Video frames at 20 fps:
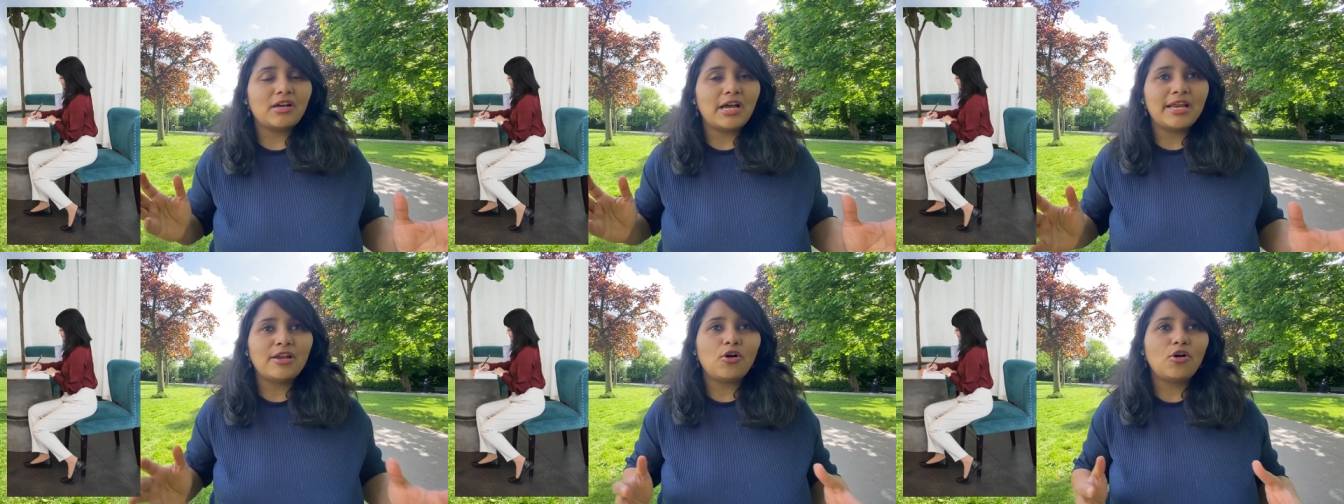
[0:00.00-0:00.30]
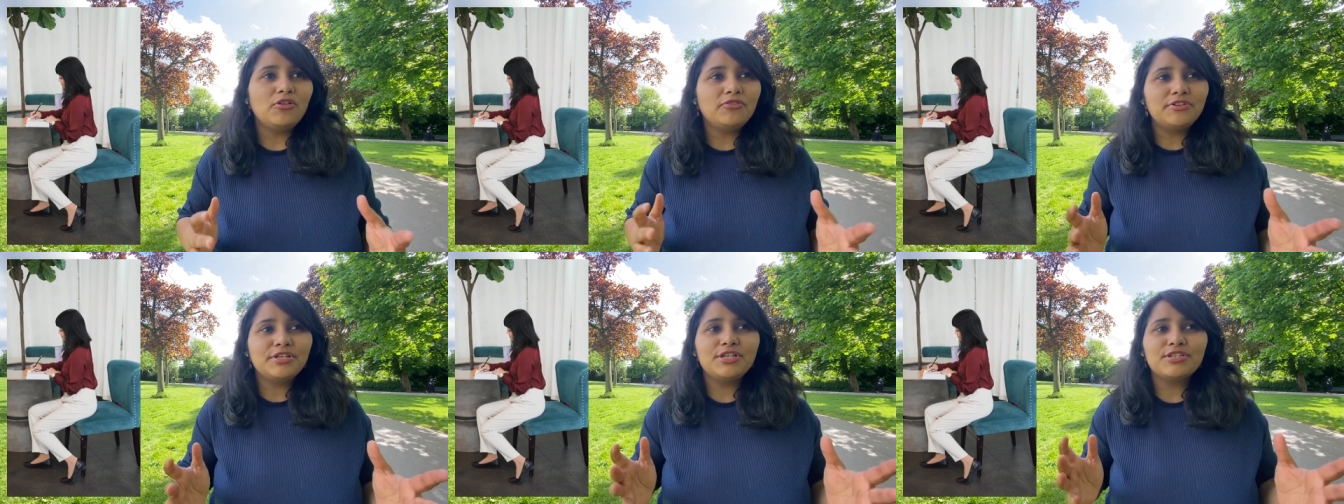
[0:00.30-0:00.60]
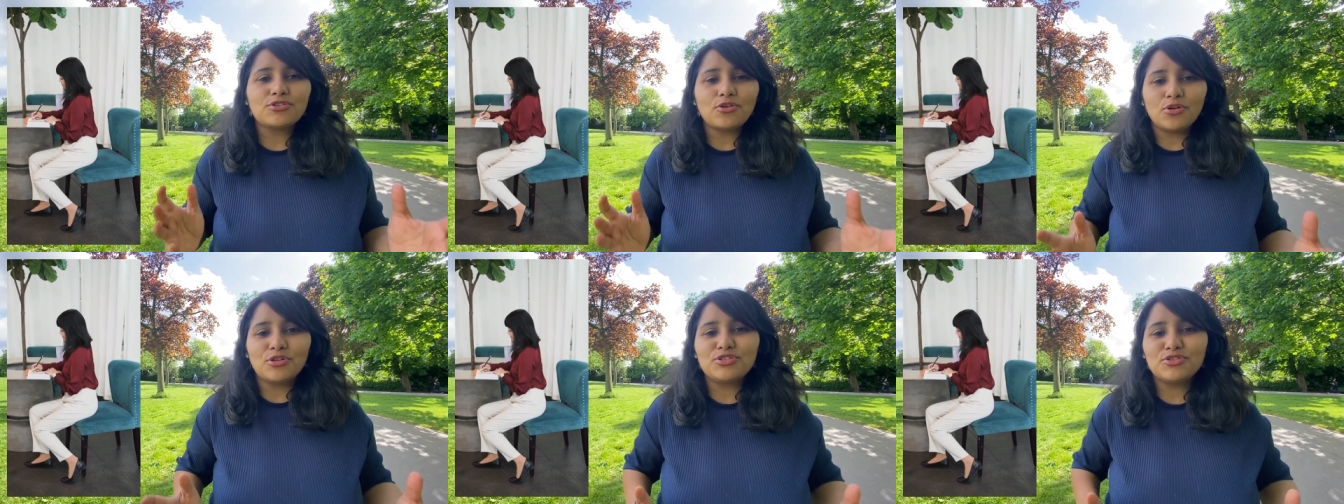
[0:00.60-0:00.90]
and all of
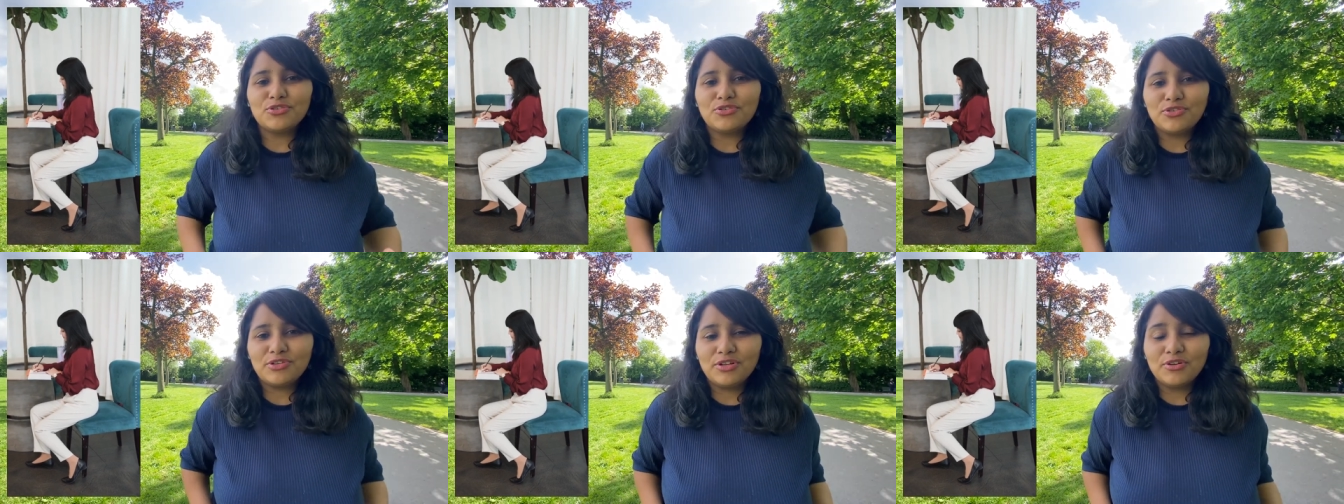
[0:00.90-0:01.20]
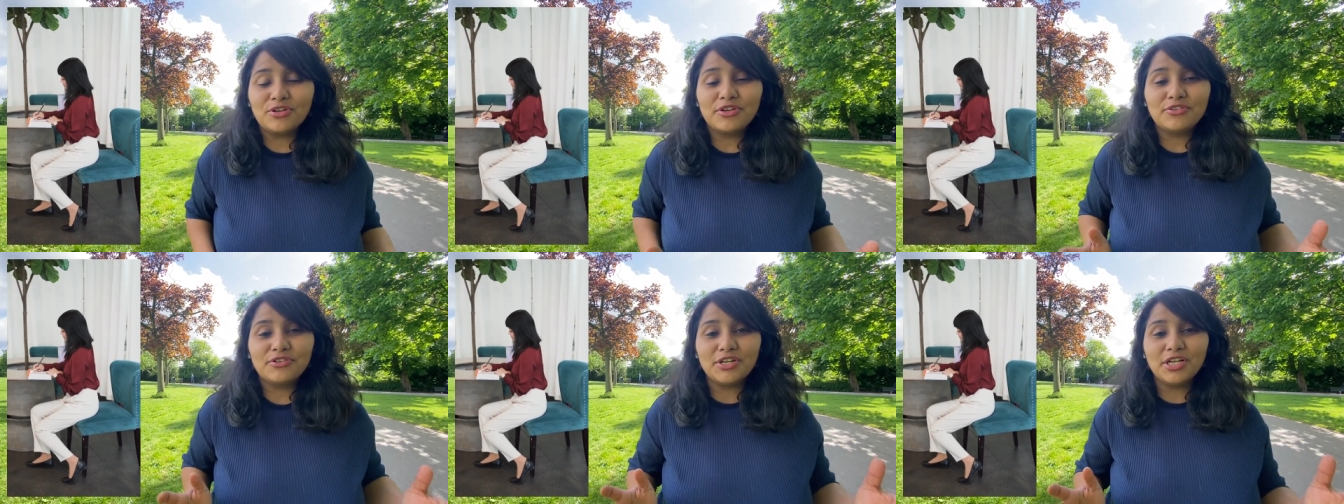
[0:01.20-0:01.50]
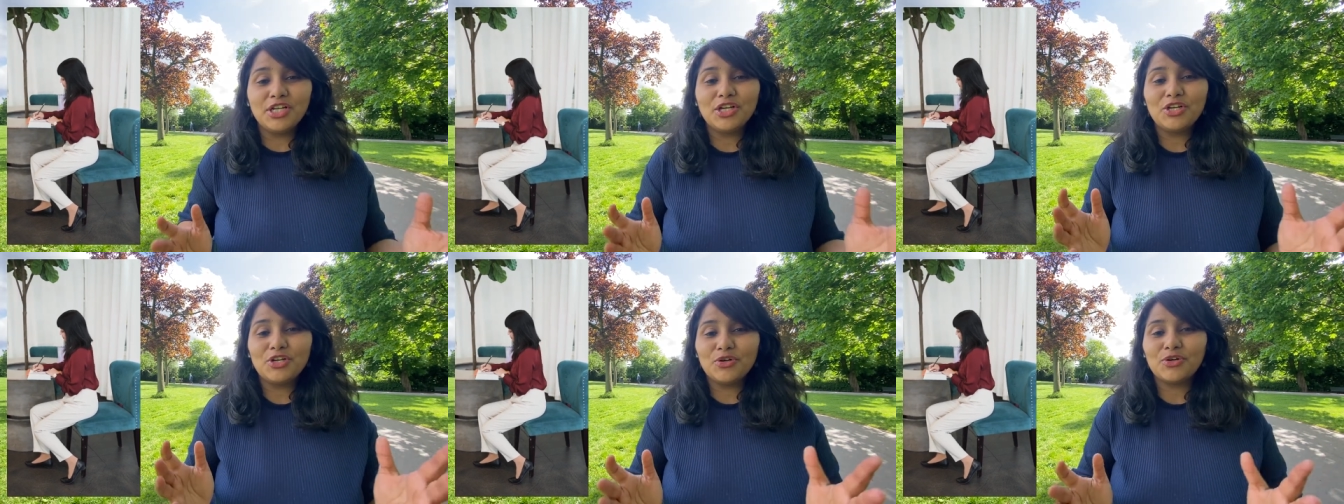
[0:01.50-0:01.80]
these also look
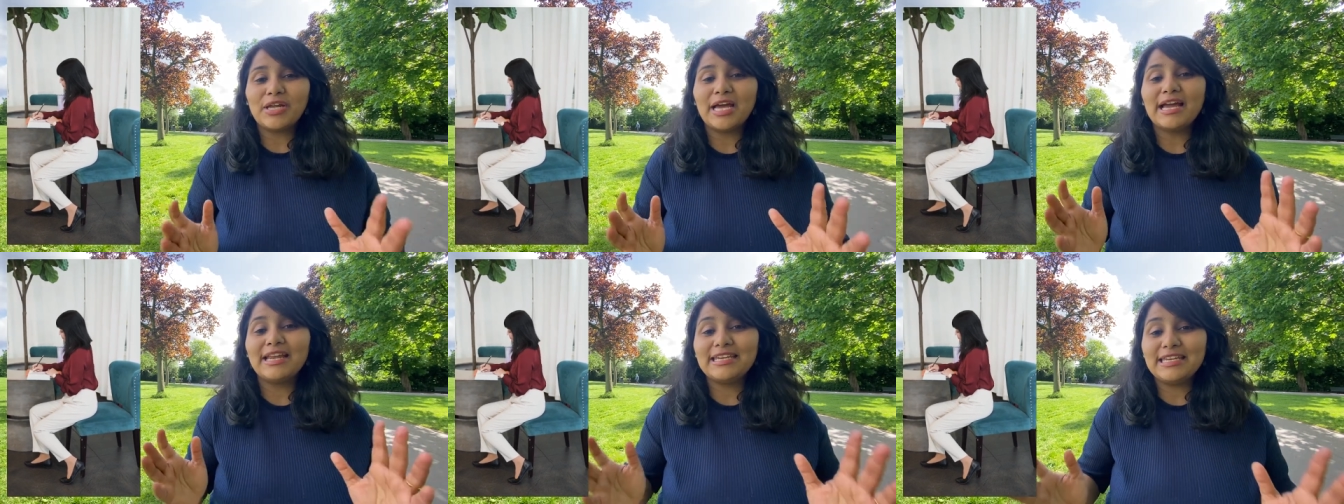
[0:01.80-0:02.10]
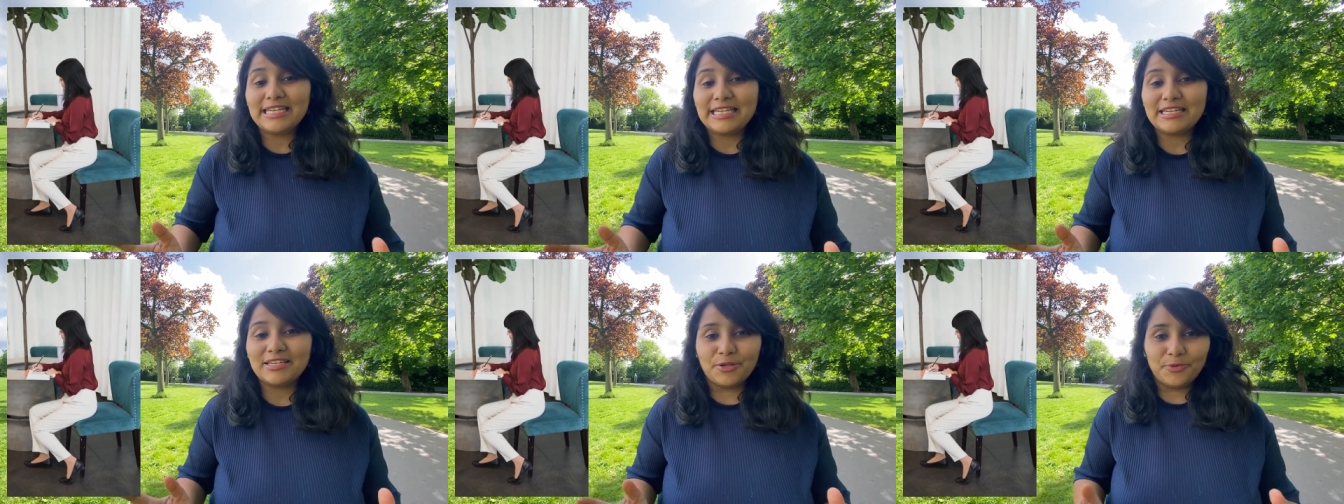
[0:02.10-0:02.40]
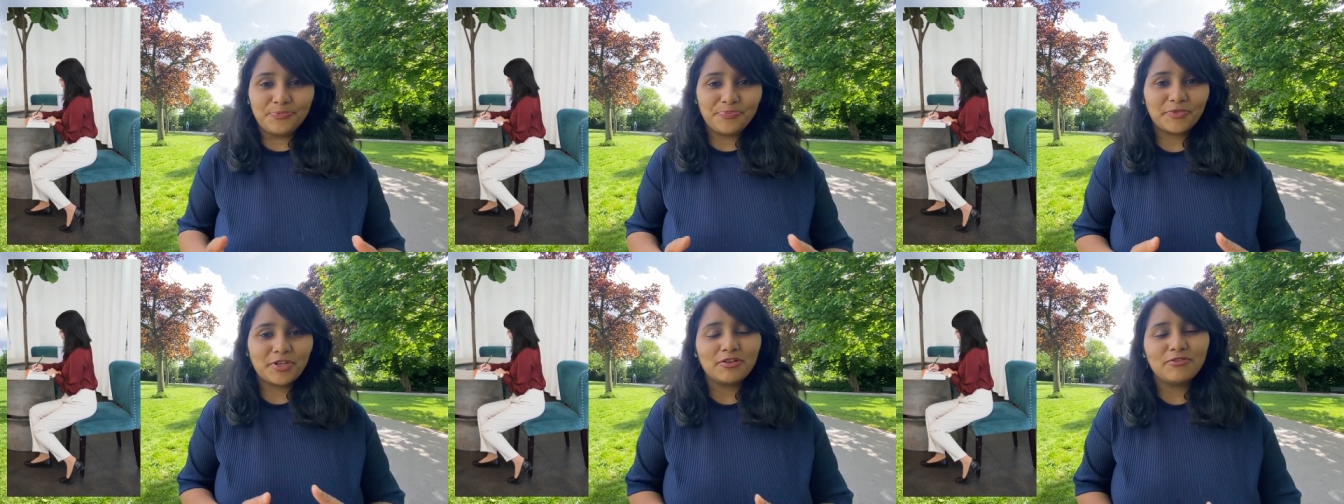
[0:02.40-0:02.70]
really good and neat
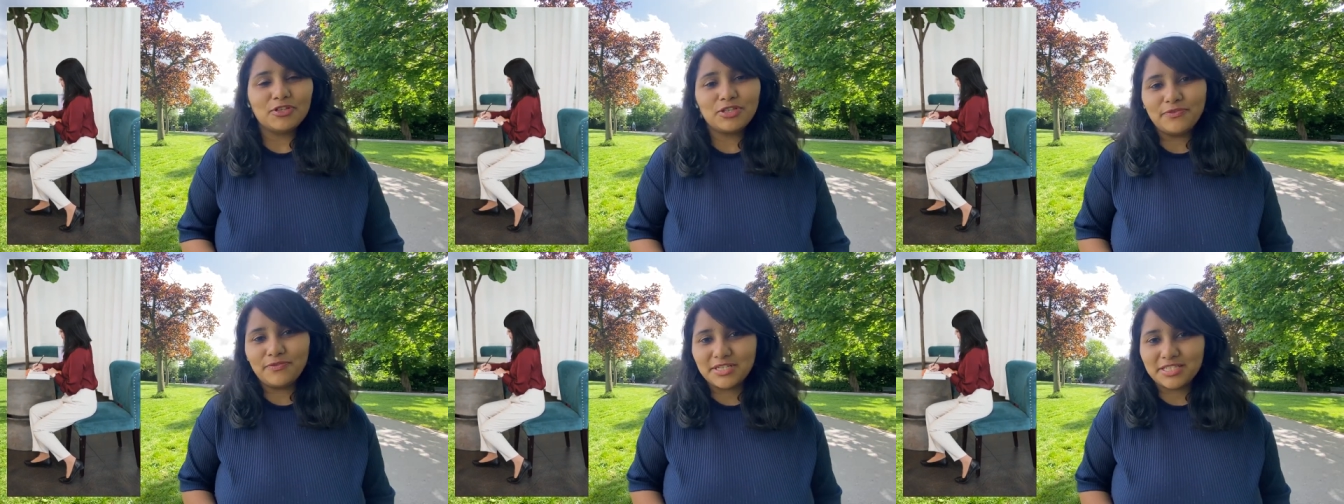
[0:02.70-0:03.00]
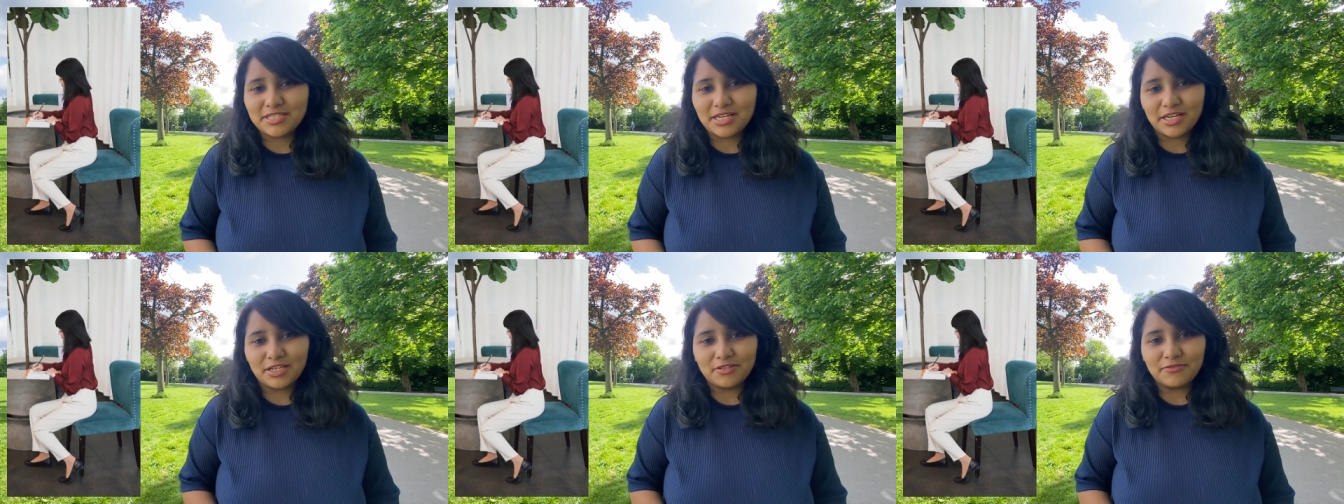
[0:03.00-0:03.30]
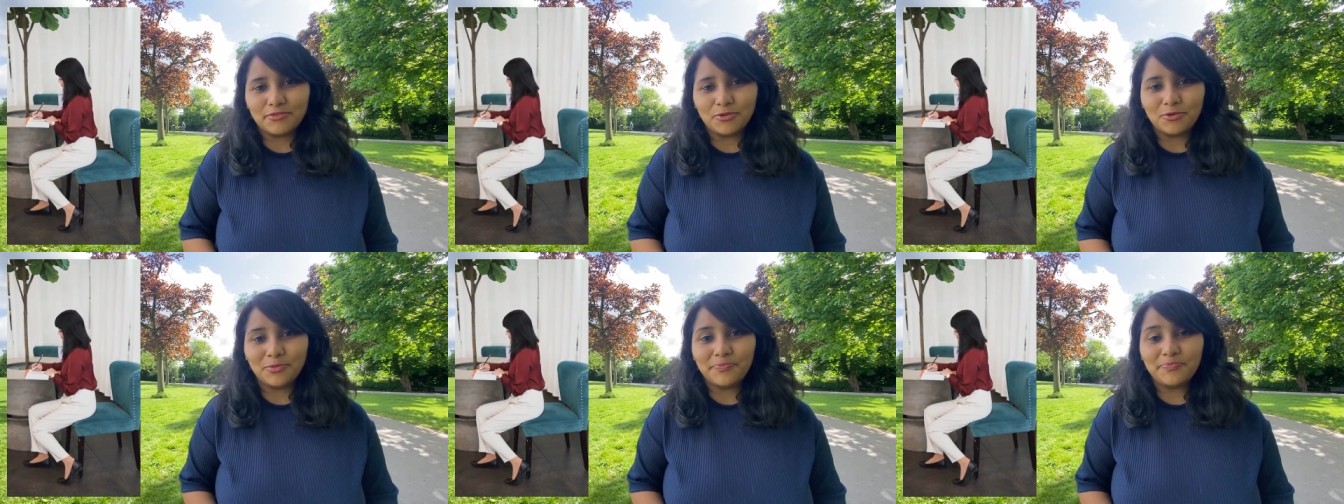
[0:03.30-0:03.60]
for the visa
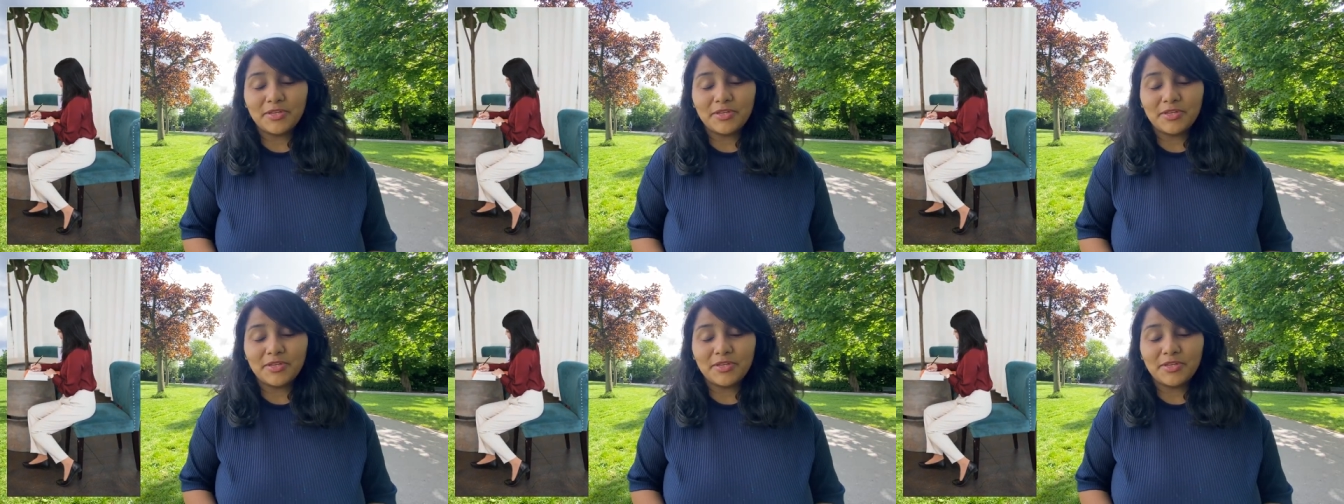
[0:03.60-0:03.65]
interview.